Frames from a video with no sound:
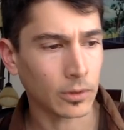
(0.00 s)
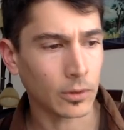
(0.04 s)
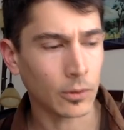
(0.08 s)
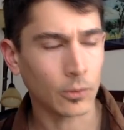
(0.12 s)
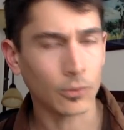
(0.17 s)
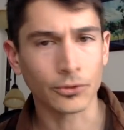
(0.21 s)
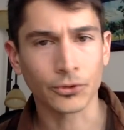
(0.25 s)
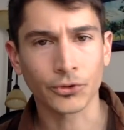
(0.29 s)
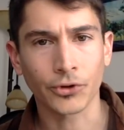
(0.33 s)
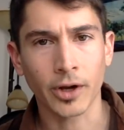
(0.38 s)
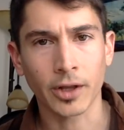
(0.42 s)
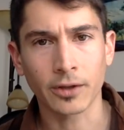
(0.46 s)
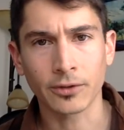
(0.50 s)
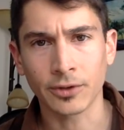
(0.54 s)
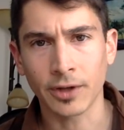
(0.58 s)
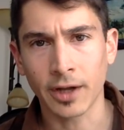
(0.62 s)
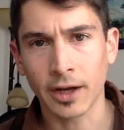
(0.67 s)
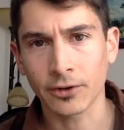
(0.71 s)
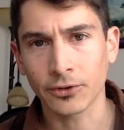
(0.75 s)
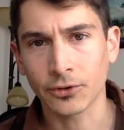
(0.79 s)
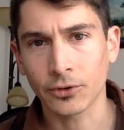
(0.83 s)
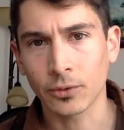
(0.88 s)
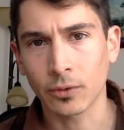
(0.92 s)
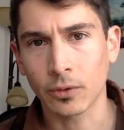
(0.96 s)
huge
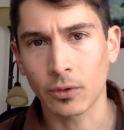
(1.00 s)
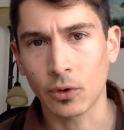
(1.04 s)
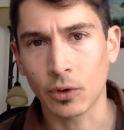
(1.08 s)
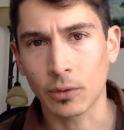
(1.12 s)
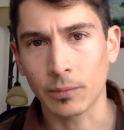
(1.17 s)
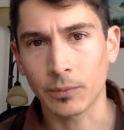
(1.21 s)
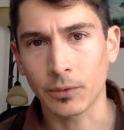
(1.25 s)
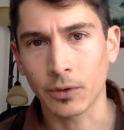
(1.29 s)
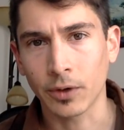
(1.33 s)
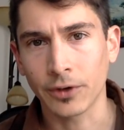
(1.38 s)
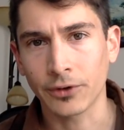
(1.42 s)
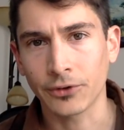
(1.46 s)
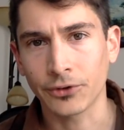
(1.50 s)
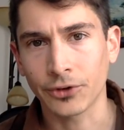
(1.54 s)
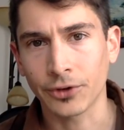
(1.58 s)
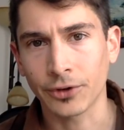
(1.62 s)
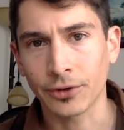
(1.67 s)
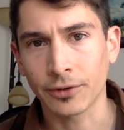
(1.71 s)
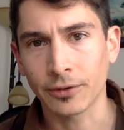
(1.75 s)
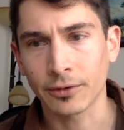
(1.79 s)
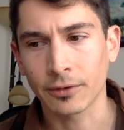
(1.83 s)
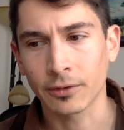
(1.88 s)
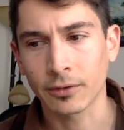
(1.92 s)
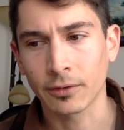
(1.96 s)
transnational
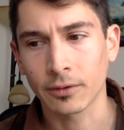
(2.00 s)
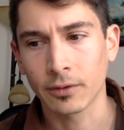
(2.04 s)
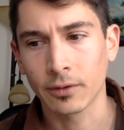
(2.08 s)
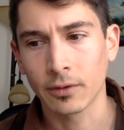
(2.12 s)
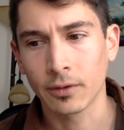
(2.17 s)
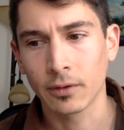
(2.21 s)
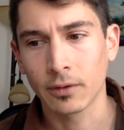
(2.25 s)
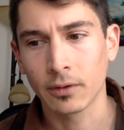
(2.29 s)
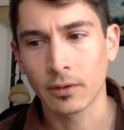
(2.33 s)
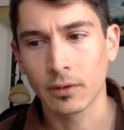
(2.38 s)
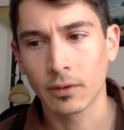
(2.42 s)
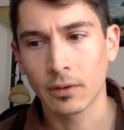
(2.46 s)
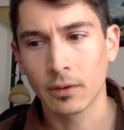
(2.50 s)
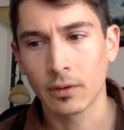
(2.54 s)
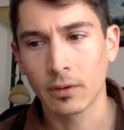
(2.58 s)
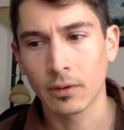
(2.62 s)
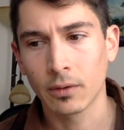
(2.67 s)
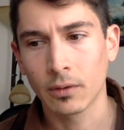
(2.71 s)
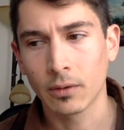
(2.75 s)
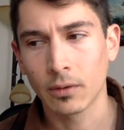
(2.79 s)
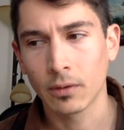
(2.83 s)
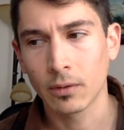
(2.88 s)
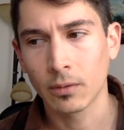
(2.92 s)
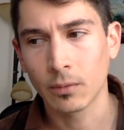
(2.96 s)
corporations
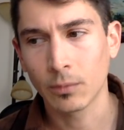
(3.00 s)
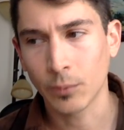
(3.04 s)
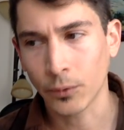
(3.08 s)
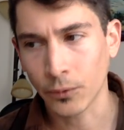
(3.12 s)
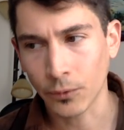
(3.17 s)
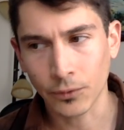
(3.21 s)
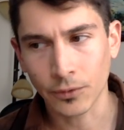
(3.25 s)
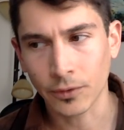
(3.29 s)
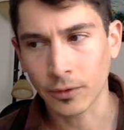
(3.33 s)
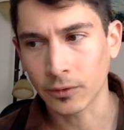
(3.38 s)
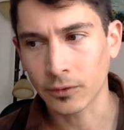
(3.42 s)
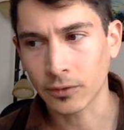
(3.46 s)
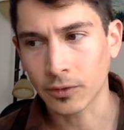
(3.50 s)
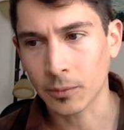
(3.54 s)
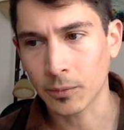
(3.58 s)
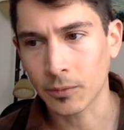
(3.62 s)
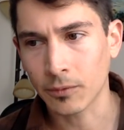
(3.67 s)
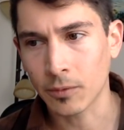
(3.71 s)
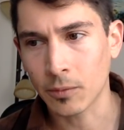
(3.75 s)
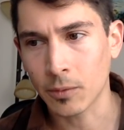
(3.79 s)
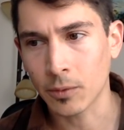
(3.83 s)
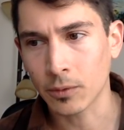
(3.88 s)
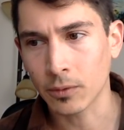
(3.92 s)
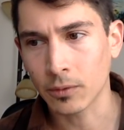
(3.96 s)
producing some
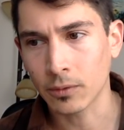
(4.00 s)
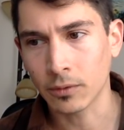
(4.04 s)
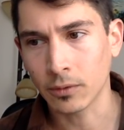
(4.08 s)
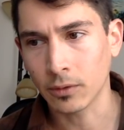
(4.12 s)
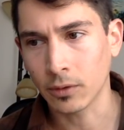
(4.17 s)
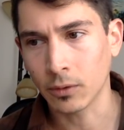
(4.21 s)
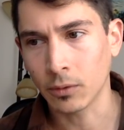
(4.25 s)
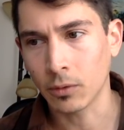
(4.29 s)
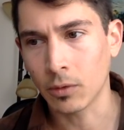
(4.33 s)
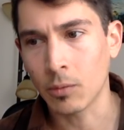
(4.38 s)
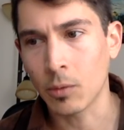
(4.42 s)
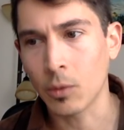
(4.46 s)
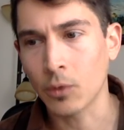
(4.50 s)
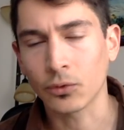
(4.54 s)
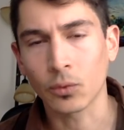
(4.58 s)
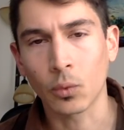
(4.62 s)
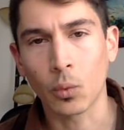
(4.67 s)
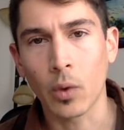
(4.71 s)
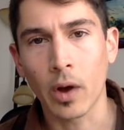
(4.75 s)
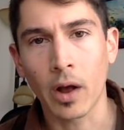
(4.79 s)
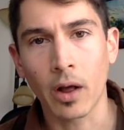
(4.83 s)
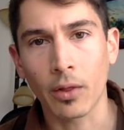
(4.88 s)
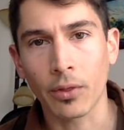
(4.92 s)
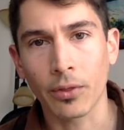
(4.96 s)
of the you know the most
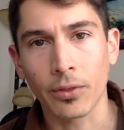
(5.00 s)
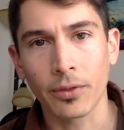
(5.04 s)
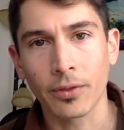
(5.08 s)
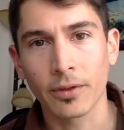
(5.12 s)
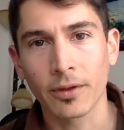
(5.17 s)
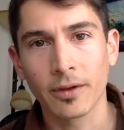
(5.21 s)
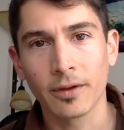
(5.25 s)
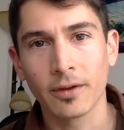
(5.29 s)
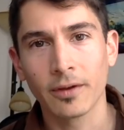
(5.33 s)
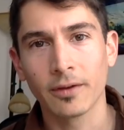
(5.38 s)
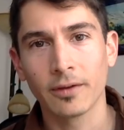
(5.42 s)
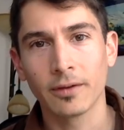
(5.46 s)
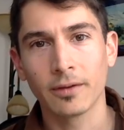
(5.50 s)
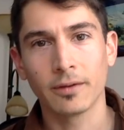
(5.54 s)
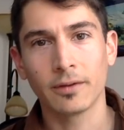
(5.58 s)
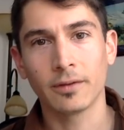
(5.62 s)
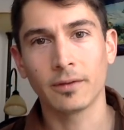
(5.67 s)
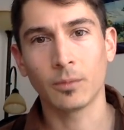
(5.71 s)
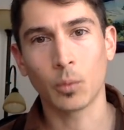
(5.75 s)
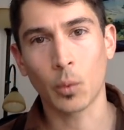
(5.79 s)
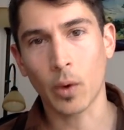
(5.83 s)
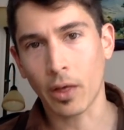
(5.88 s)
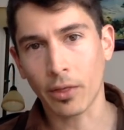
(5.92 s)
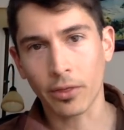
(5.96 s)
wealth
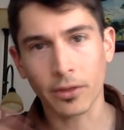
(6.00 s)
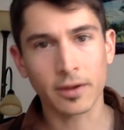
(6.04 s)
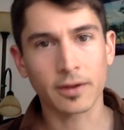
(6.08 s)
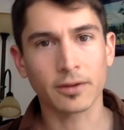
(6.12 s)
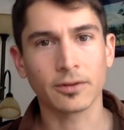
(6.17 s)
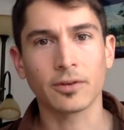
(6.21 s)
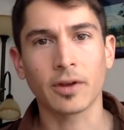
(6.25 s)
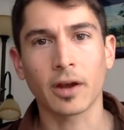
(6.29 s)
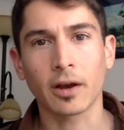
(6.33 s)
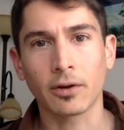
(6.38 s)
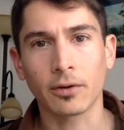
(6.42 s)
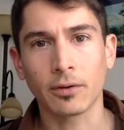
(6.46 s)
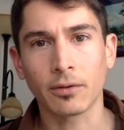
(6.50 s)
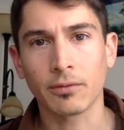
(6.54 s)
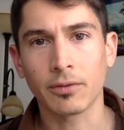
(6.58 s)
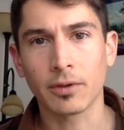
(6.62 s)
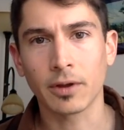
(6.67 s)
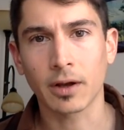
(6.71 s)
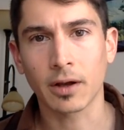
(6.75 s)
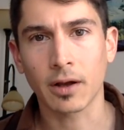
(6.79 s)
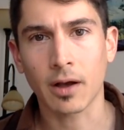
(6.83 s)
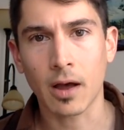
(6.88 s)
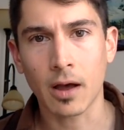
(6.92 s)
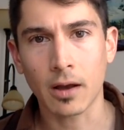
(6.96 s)
wealthiest sector of the
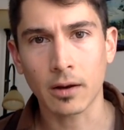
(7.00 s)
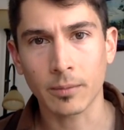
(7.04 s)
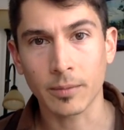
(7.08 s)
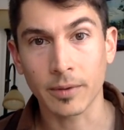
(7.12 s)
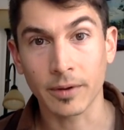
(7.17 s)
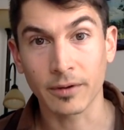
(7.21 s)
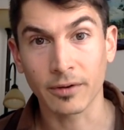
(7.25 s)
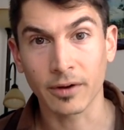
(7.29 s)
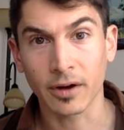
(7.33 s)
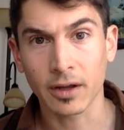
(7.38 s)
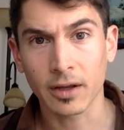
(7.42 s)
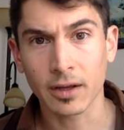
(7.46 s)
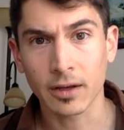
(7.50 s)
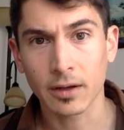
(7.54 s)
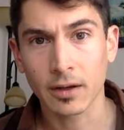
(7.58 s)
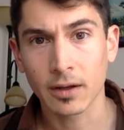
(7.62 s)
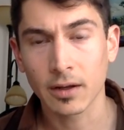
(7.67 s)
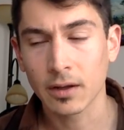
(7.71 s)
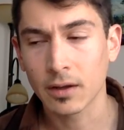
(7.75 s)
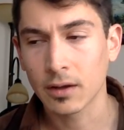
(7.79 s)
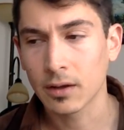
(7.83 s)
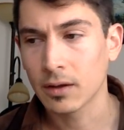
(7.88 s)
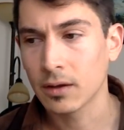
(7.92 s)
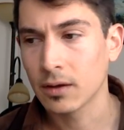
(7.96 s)
economy, right?
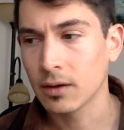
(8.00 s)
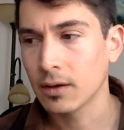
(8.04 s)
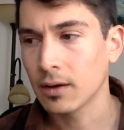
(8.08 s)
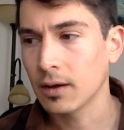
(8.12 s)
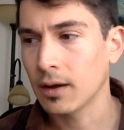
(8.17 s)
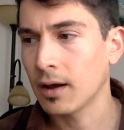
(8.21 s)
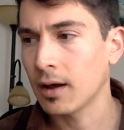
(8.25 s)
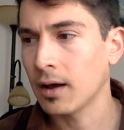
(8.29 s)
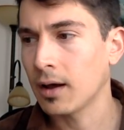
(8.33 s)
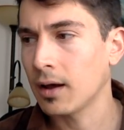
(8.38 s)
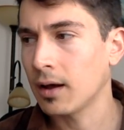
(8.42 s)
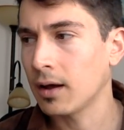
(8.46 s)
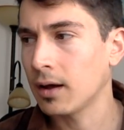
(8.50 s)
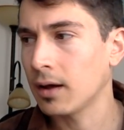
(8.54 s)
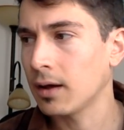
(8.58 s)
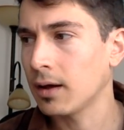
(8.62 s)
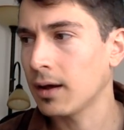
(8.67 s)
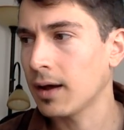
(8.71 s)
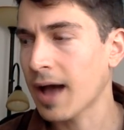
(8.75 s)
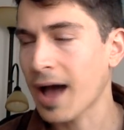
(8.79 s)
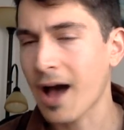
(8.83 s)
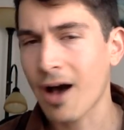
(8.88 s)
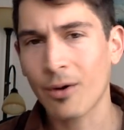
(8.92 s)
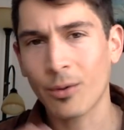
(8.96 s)
Uh,
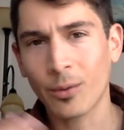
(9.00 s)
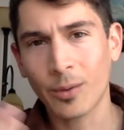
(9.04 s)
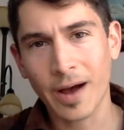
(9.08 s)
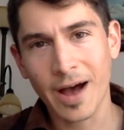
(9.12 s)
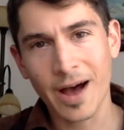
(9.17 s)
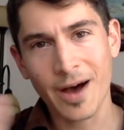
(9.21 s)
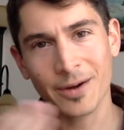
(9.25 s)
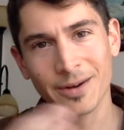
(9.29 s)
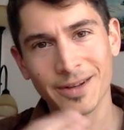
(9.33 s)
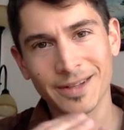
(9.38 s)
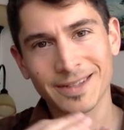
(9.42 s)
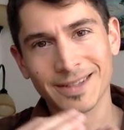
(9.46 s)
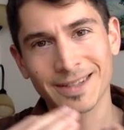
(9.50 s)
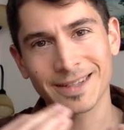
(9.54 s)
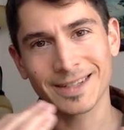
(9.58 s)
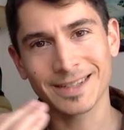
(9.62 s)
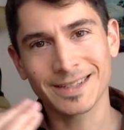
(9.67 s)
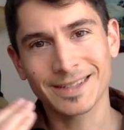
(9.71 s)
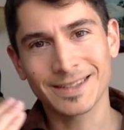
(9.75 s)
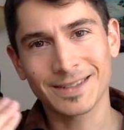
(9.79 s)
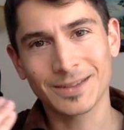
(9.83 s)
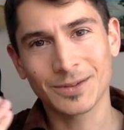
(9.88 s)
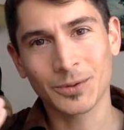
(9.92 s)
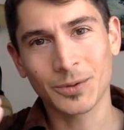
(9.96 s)
how how does
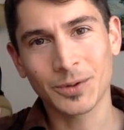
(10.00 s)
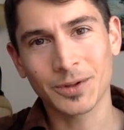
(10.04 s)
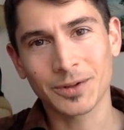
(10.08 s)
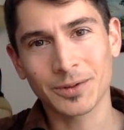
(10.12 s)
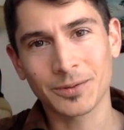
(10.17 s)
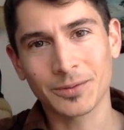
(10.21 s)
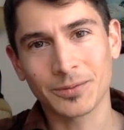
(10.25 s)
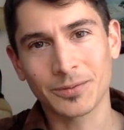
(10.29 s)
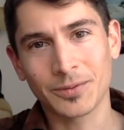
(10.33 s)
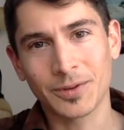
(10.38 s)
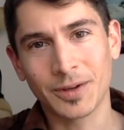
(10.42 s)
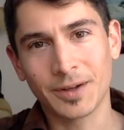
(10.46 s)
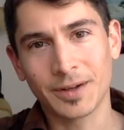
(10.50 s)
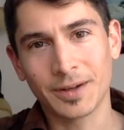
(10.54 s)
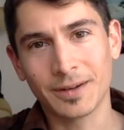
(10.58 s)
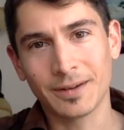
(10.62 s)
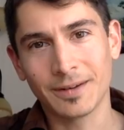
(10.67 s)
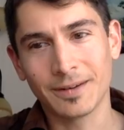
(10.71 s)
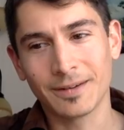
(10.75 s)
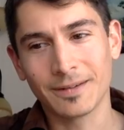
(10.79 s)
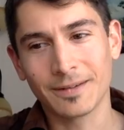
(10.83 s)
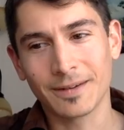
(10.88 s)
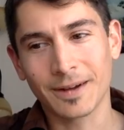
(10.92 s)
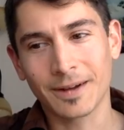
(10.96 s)
this sort of
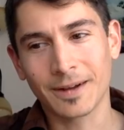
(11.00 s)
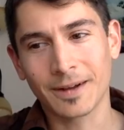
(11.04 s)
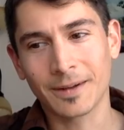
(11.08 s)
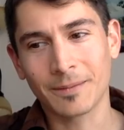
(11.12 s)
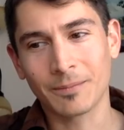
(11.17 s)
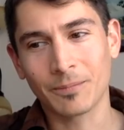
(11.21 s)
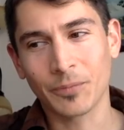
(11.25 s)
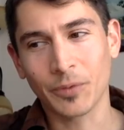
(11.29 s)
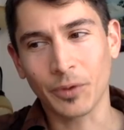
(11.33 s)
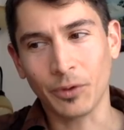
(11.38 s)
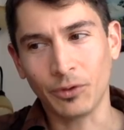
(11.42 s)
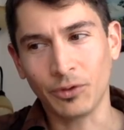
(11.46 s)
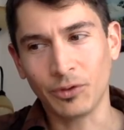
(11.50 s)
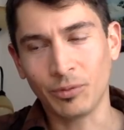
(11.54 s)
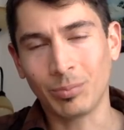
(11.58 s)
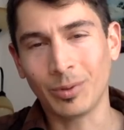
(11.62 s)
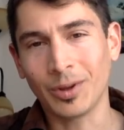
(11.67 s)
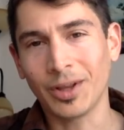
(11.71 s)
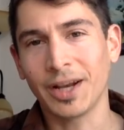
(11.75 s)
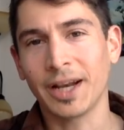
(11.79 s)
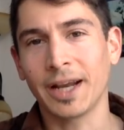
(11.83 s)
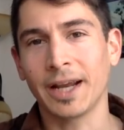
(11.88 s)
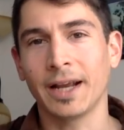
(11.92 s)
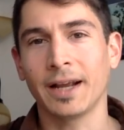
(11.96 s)
um,
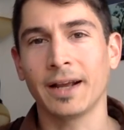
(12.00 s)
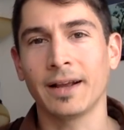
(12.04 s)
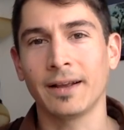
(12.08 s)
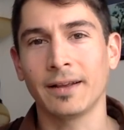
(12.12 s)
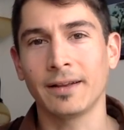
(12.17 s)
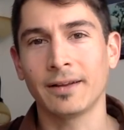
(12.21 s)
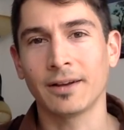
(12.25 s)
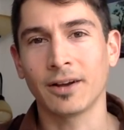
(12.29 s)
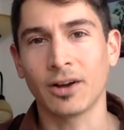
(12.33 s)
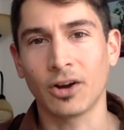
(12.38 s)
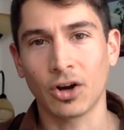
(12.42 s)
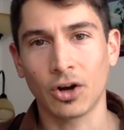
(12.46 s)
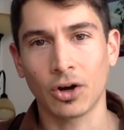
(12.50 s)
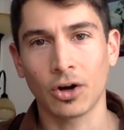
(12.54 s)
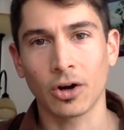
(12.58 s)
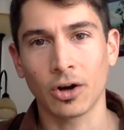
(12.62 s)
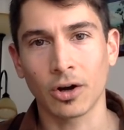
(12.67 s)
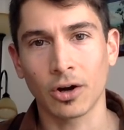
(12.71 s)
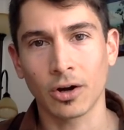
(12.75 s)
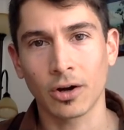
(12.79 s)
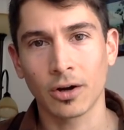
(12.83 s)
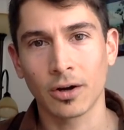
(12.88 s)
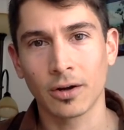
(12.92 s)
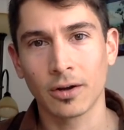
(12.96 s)
splitting
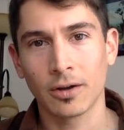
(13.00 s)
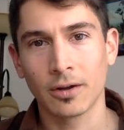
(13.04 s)
occur?